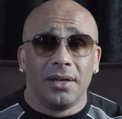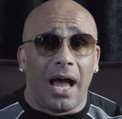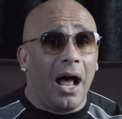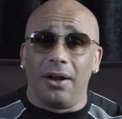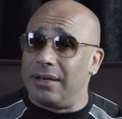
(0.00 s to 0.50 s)

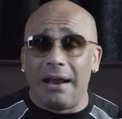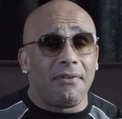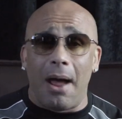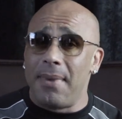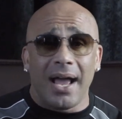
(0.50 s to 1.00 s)
I'm
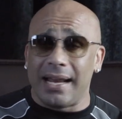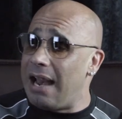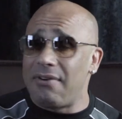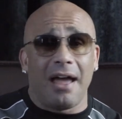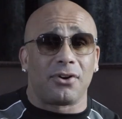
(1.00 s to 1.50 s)
not going to
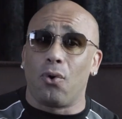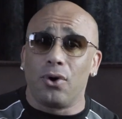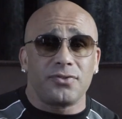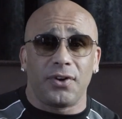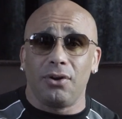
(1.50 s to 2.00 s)
ever have a
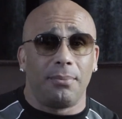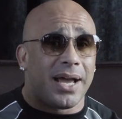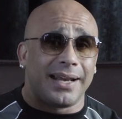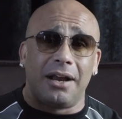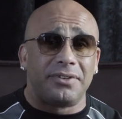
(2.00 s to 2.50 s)
course for you. I'm
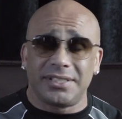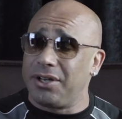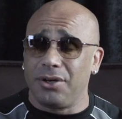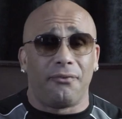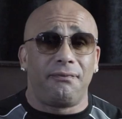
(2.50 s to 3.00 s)
not going to ever sell
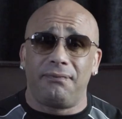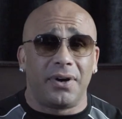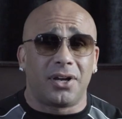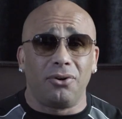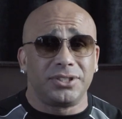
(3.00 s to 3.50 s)
you
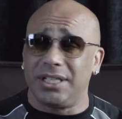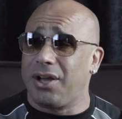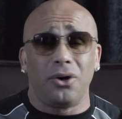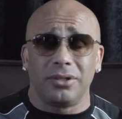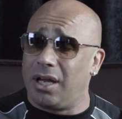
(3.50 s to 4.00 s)

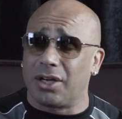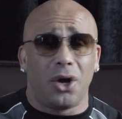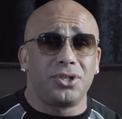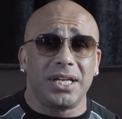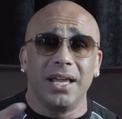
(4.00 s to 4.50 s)

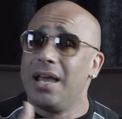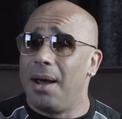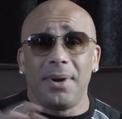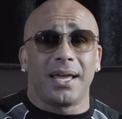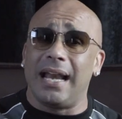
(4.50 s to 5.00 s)
coaching.
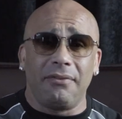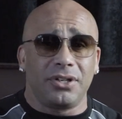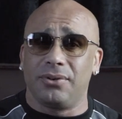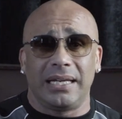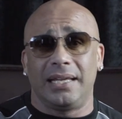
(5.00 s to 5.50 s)
I'm not going to ever
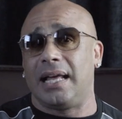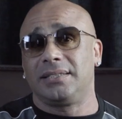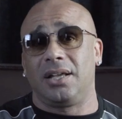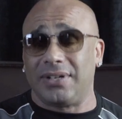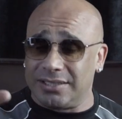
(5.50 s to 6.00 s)
do any of that
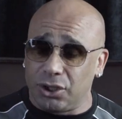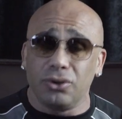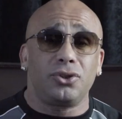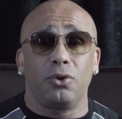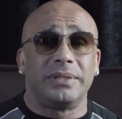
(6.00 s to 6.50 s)
stuff because
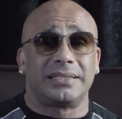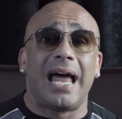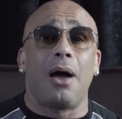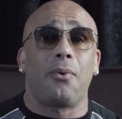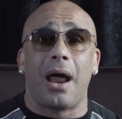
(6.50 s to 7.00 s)
YouTube is
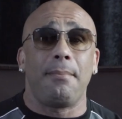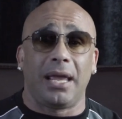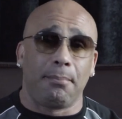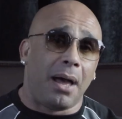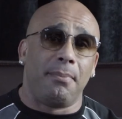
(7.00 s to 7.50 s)
not where I
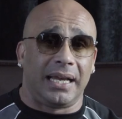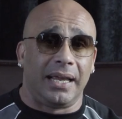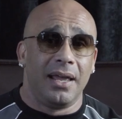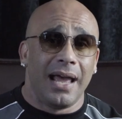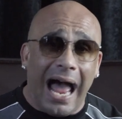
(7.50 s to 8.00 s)
make my money.
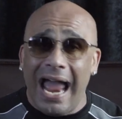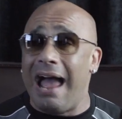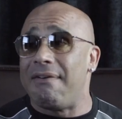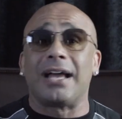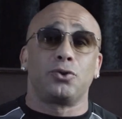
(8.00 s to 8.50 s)
I
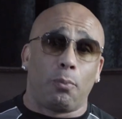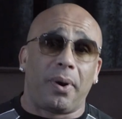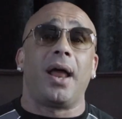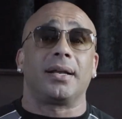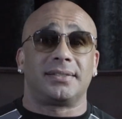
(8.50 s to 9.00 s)
have actual
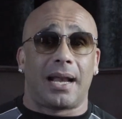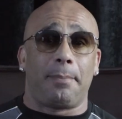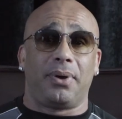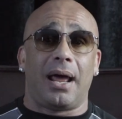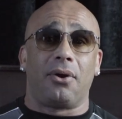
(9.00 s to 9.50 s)
products that I
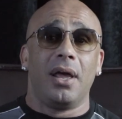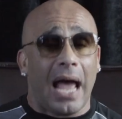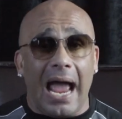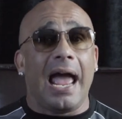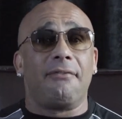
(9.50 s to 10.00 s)
put out.
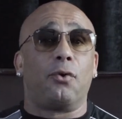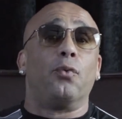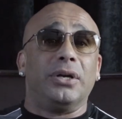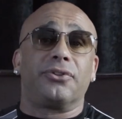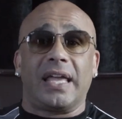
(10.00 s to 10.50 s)
I have a
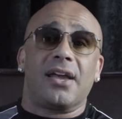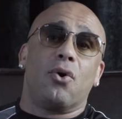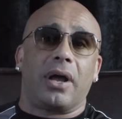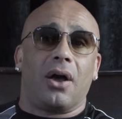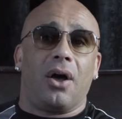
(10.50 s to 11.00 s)
real thing
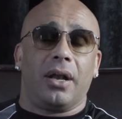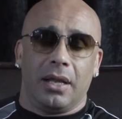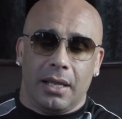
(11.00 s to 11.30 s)
going on.